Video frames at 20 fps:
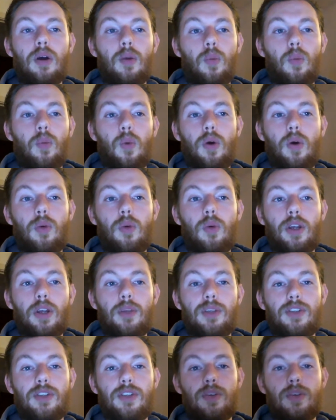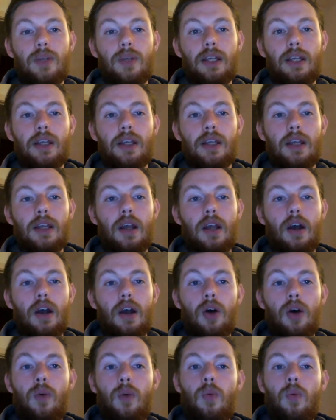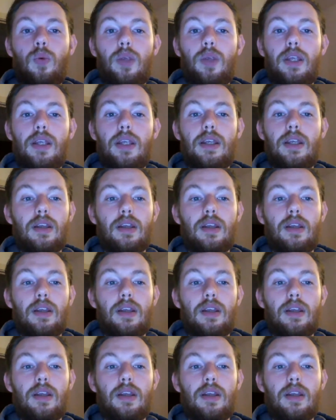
and what we're going to be doing on week